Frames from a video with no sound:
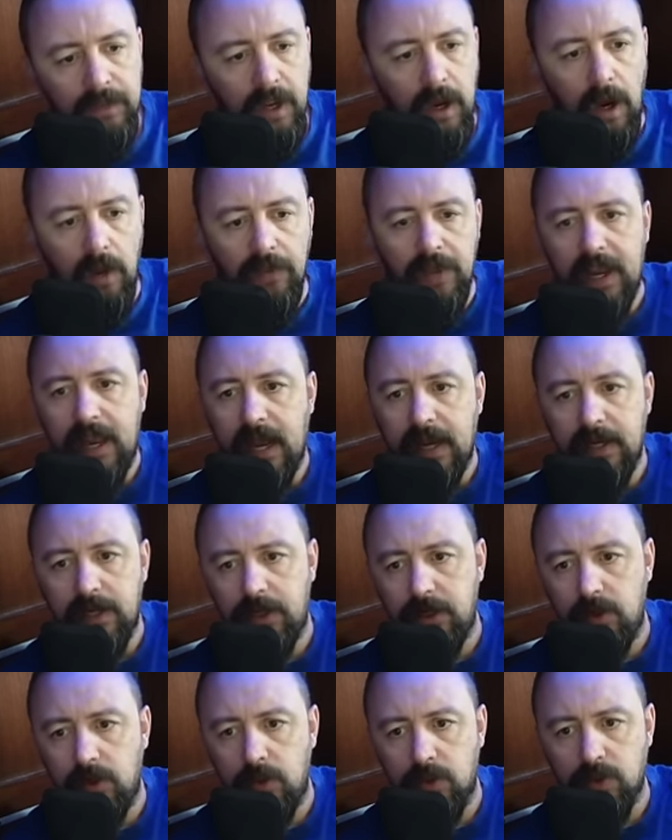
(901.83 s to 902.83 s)
all they had to
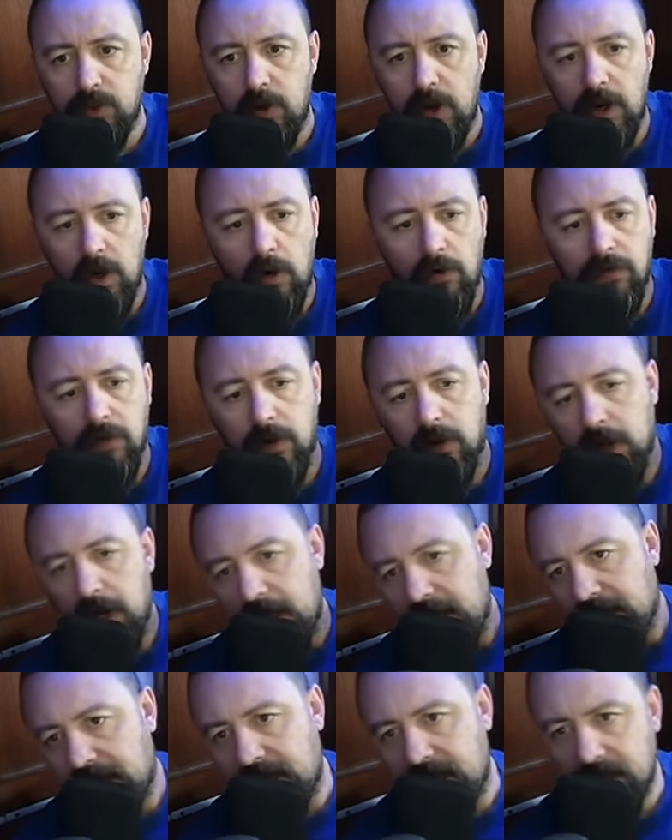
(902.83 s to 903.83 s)
do was run over,
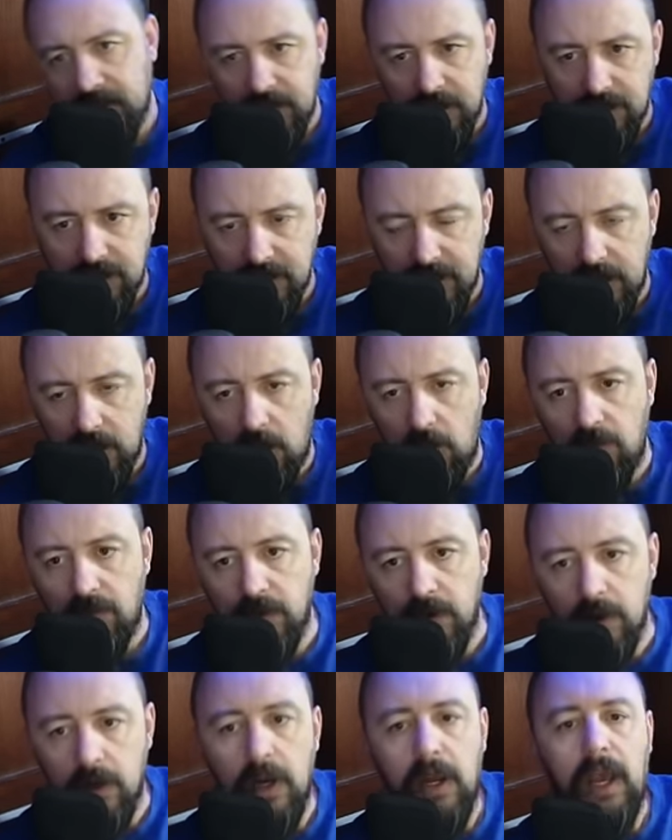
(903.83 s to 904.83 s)
kick this thing
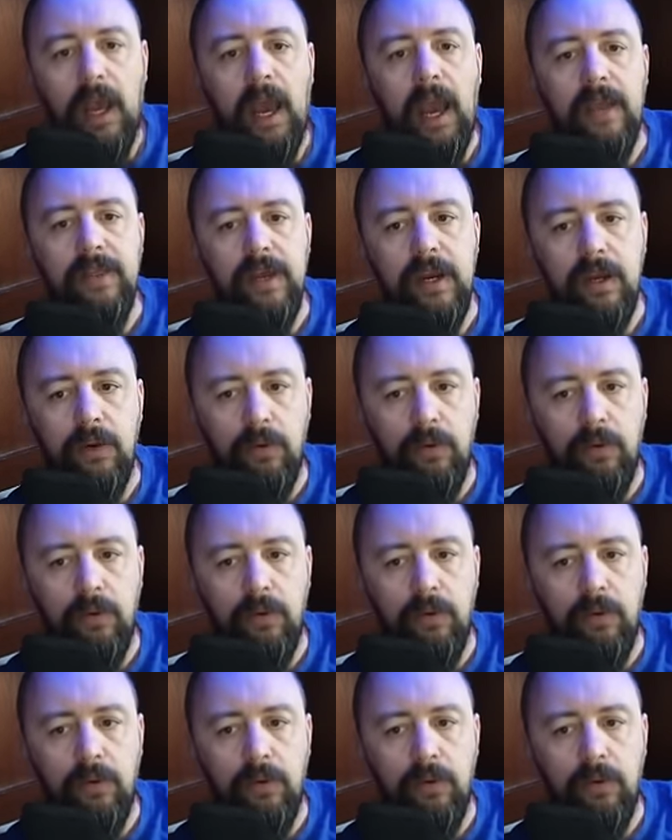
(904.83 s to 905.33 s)
over, and then it would